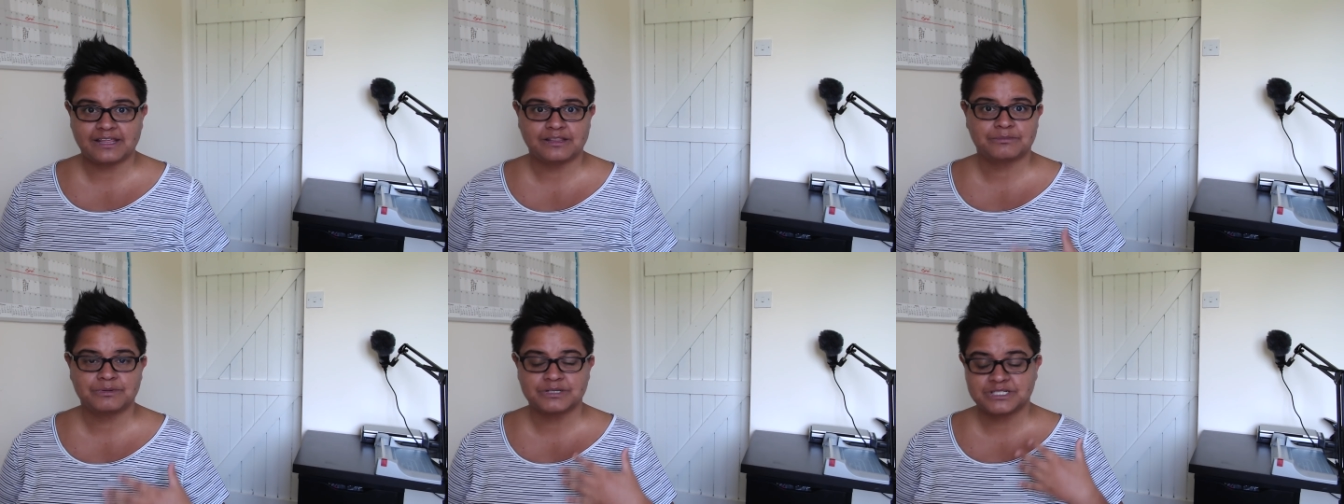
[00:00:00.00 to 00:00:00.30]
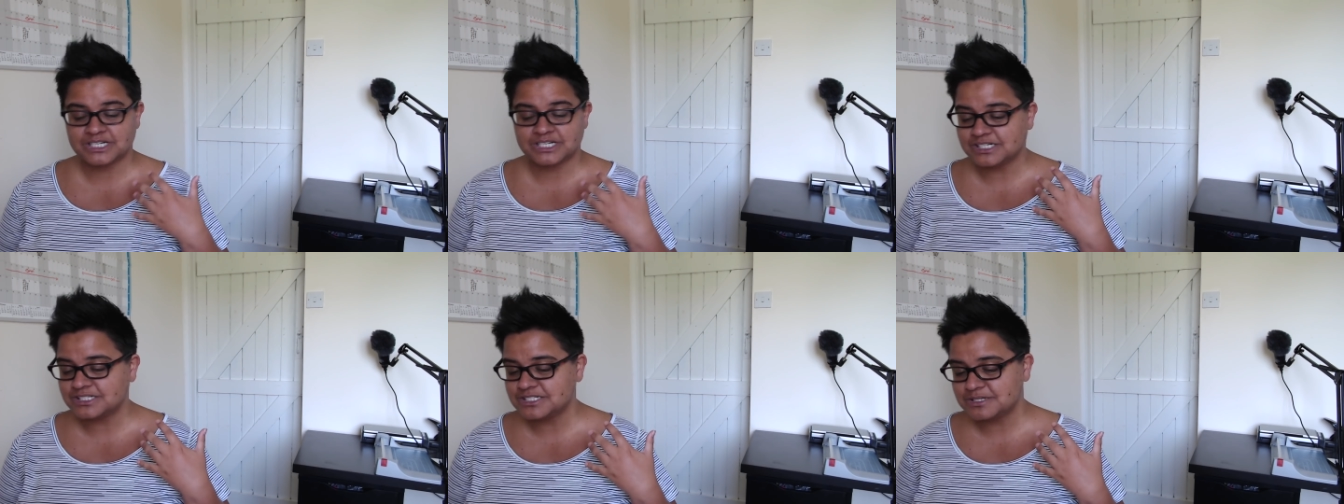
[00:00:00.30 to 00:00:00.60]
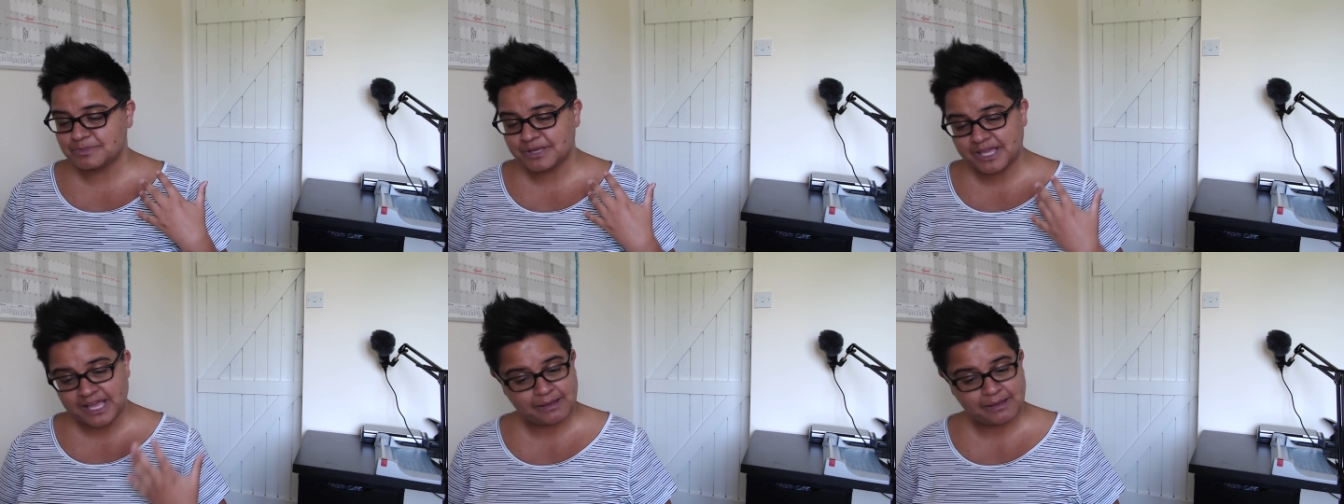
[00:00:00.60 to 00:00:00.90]
They're pretending to
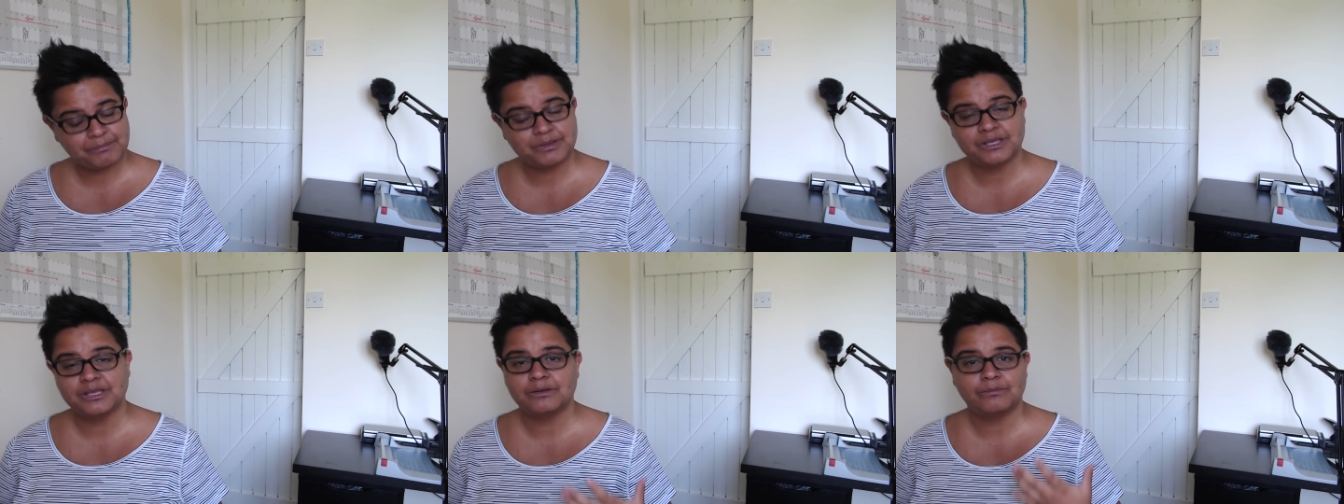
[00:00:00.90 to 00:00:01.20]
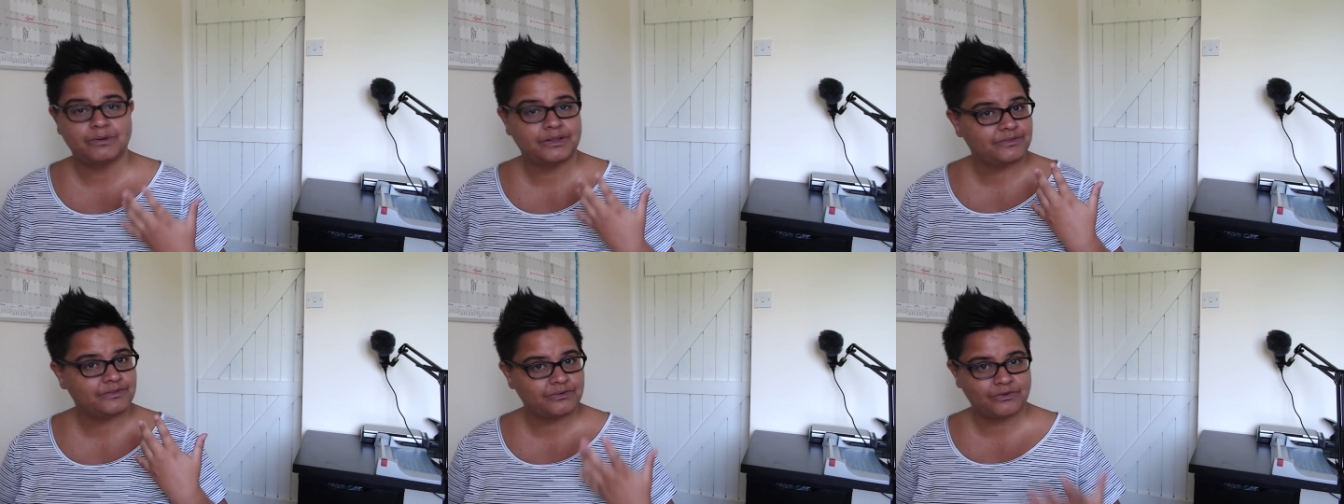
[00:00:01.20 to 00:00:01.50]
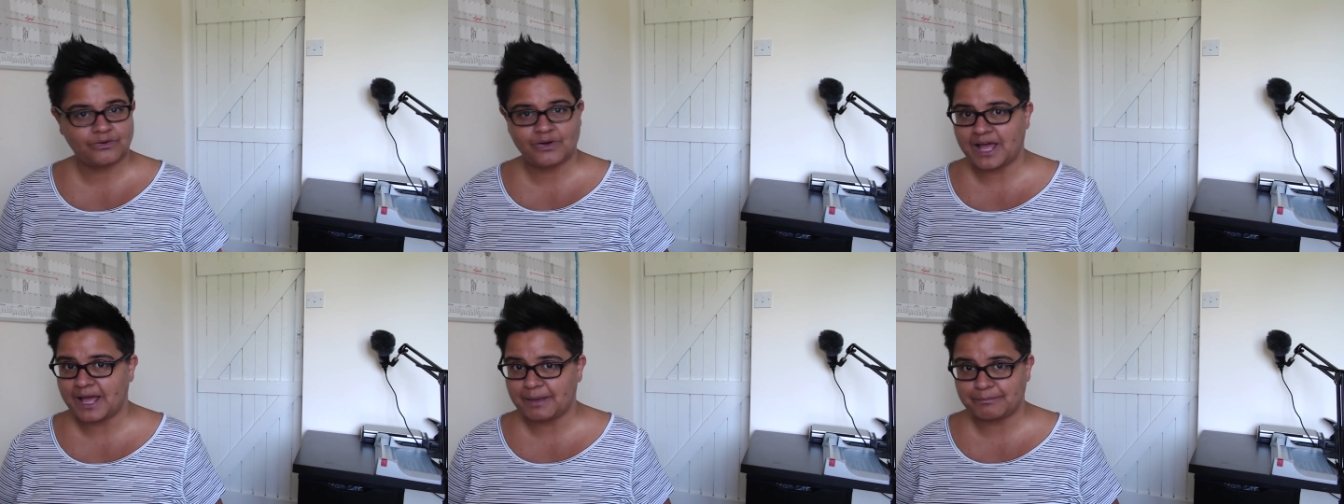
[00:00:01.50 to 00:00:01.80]
be happy when they're
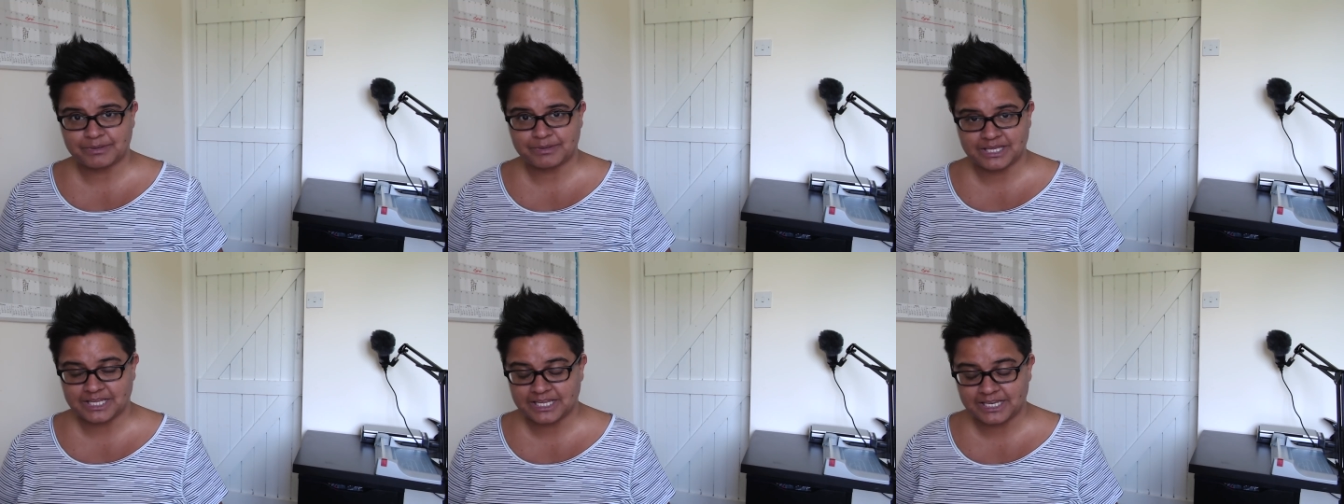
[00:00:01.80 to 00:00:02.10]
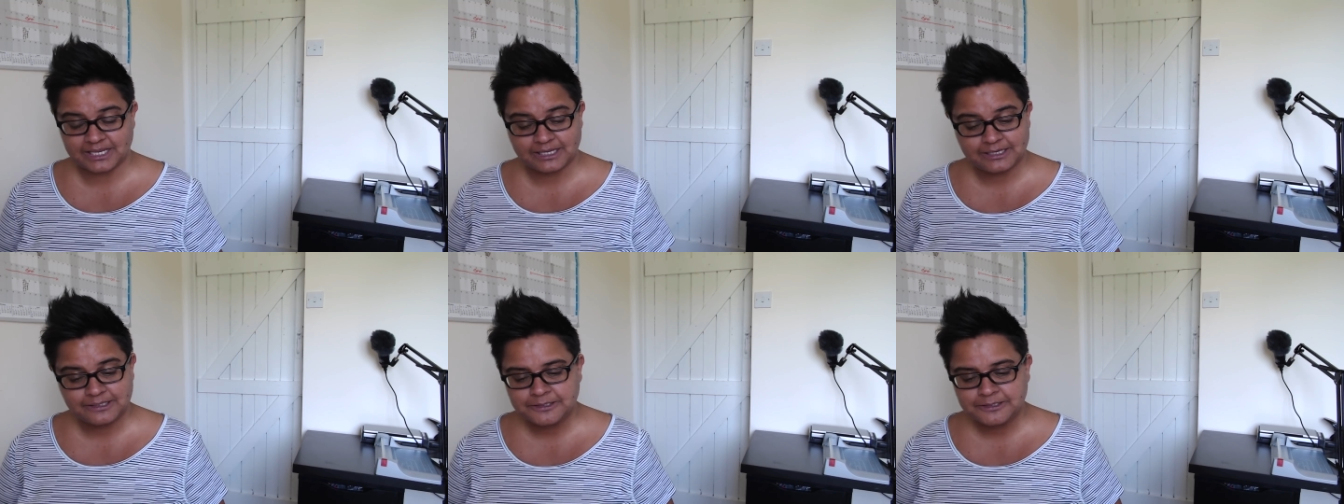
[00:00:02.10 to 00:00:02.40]
not happy.